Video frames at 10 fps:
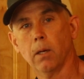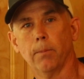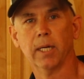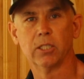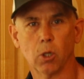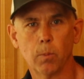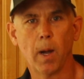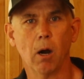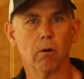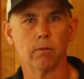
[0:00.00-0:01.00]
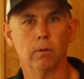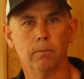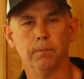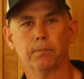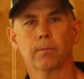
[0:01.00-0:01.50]
But it's so
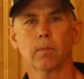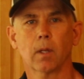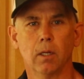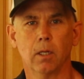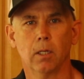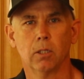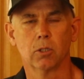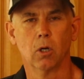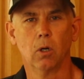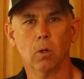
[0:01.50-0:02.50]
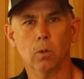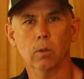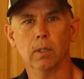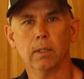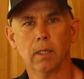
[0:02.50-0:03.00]
powerful.
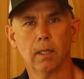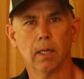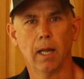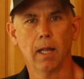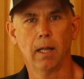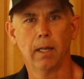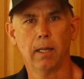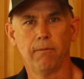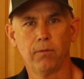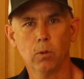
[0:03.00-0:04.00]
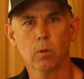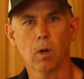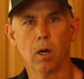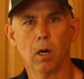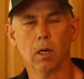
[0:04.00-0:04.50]
So if you
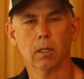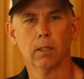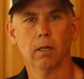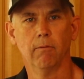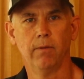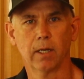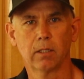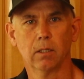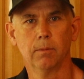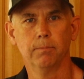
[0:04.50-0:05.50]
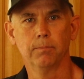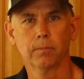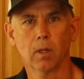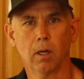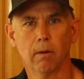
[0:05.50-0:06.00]
are a victim
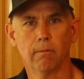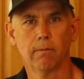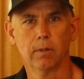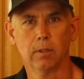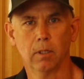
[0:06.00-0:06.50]
of